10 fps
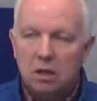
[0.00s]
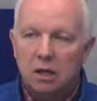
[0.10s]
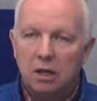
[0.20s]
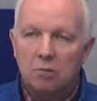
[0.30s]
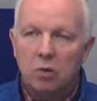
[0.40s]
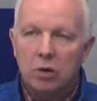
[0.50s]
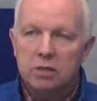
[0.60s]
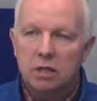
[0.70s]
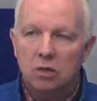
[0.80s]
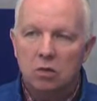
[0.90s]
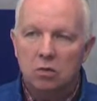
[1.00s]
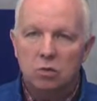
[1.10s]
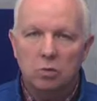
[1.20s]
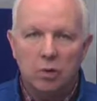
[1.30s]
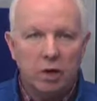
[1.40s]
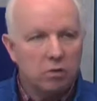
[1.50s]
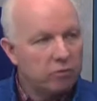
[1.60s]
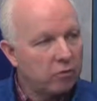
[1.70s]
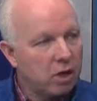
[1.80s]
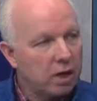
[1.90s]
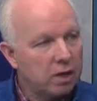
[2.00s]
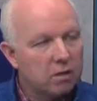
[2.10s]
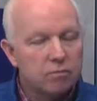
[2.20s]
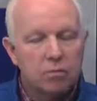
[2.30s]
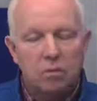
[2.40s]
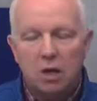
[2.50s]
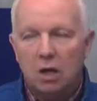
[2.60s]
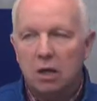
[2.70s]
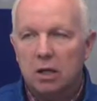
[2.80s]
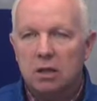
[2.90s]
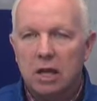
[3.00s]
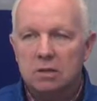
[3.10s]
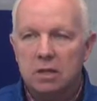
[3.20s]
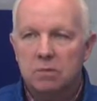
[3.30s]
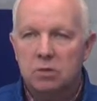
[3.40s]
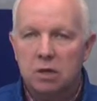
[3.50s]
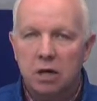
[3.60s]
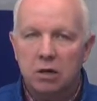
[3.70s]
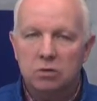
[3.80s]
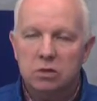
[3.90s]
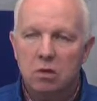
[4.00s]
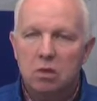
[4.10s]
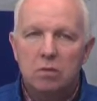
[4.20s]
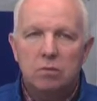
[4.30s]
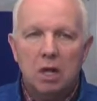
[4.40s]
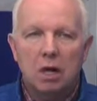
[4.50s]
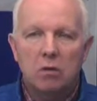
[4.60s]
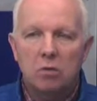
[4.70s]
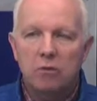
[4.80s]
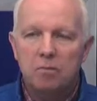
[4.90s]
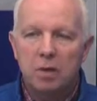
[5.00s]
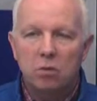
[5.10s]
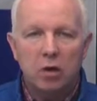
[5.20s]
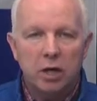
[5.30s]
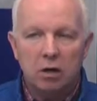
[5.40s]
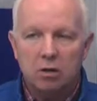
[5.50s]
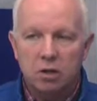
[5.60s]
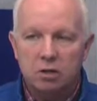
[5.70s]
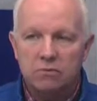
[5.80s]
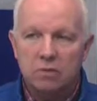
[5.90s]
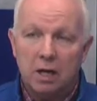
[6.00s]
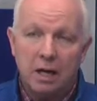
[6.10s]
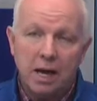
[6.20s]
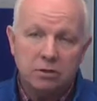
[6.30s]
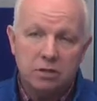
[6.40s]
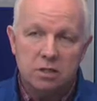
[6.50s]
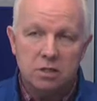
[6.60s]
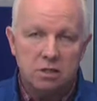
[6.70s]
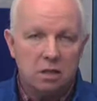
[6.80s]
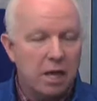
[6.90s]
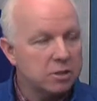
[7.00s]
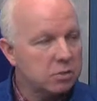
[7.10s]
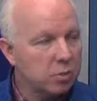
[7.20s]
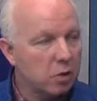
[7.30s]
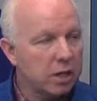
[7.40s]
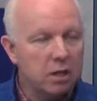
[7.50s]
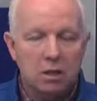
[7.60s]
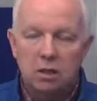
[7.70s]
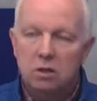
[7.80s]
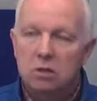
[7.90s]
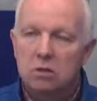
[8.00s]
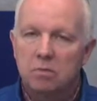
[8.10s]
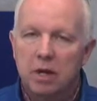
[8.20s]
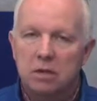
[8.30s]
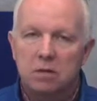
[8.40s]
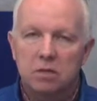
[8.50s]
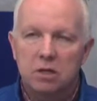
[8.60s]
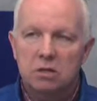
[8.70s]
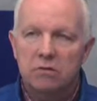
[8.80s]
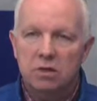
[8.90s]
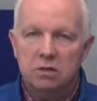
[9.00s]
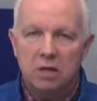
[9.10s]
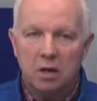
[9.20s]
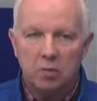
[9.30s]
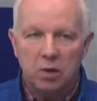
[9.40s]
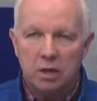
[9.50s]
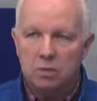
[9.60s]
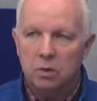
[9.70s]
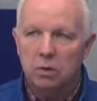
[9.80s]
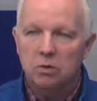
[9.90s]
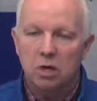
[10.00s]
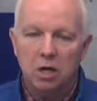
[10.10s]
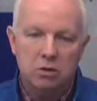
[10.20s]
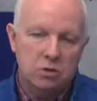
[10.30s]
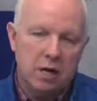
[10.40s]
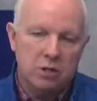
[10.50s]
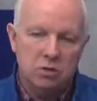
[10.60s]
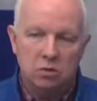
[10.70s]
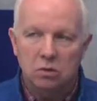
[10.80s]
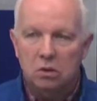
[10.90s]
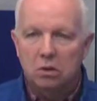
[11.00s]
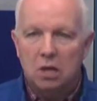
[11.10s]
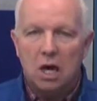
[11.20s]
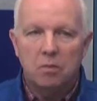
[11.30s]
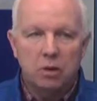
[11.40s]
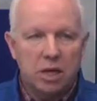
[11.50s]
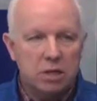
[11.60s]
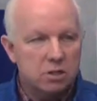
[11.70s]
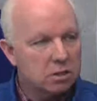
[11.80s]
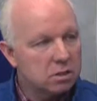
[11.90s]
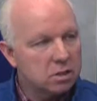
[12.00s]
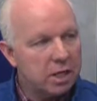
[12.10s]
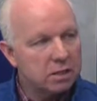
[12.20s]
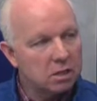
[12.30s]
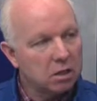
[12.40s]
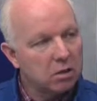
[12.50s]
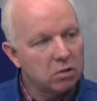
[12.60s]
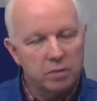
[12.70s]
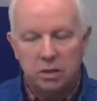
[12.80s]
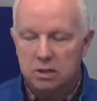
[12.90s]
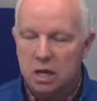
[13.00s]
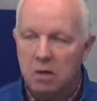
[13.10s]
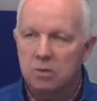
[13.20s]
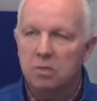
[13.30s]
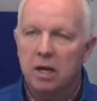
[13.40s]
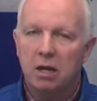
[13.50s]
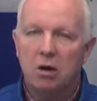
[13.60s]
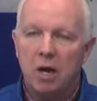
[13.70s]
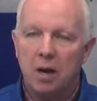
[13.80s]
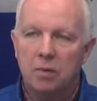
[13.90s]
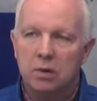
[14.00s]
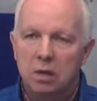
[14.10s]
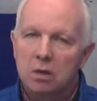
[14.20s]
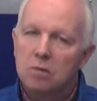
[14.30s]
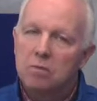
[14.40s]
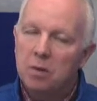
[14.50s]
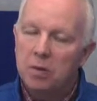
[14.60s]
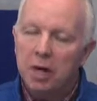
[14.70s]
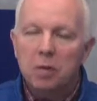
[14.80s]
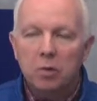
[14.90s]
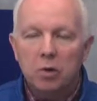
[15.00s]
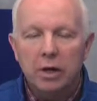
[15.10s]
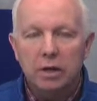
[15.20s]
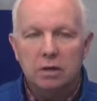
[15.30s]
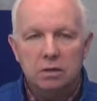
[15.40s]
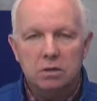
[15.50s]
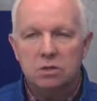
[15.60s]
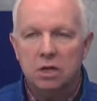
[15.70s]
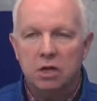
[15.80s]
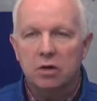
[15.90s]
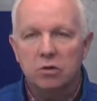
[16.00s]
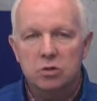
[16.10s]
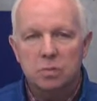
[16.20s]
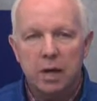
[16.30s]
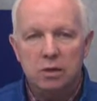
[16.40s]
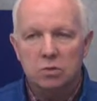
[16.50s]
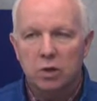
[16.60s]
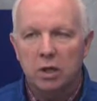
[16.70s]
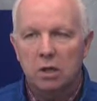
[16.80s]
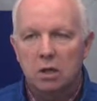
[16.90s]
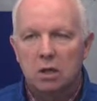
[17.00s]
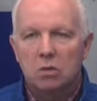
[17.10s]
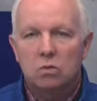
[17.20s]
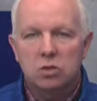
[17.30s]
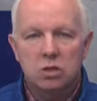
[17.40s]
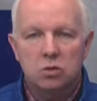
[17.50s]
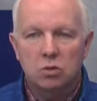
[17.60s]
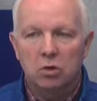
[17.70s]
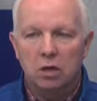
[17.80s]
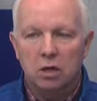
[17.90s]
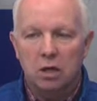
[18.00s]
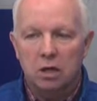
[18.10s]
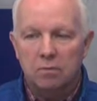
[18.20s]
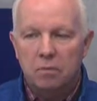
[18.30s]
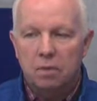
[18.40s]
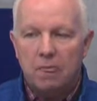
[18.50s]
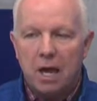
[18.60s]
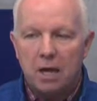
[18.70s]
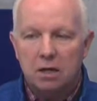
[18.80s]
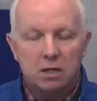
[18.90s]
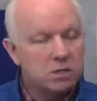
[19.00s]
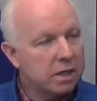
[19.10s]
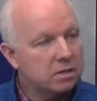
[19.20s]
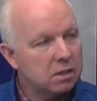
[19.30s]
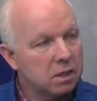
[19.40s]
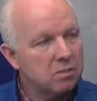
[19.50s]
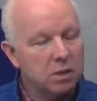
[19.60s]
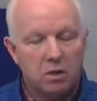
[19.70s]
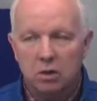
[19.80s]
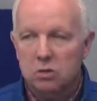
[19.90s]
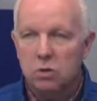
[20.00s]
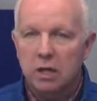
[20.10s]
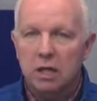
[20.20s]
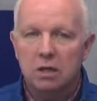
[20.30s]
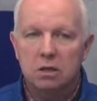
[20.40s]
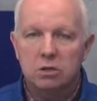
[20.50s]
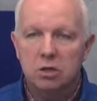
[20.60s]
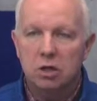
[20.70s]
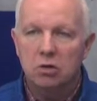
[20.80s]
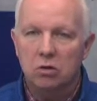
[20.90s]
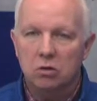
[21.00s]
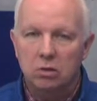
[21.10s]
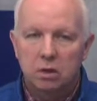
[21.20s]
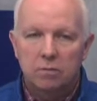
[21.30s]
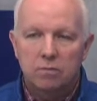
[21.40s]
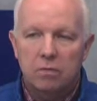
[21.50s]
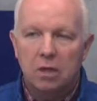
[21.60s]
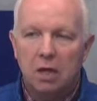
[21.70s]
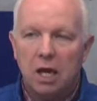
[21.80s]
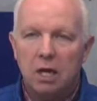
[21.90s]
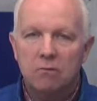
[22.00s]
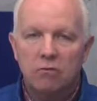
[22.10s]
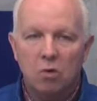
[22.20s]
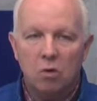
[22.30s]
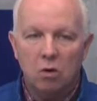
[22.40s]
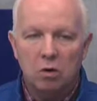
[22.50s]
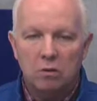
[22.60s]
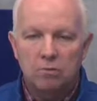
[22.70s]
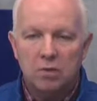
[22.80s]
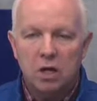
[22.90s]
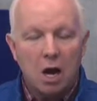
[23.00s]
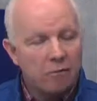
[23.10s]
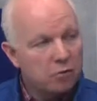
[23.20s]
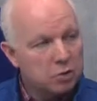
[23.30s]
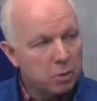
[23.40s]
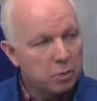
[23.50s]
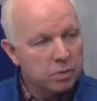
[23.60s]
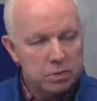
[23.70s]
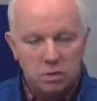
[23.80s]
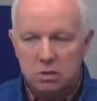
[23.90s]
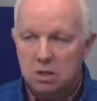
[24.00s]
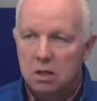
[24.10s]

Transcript: Boys and girls will play on a Friday in that same scenario. So we've been working on this actually since last spring to make some of these events take place, but due to contractual obligations, it takes a little bit of time to make it all happen. The Perry Meridian scenario this past week was just really out of necessity because we needed to secure the game for conference purposes.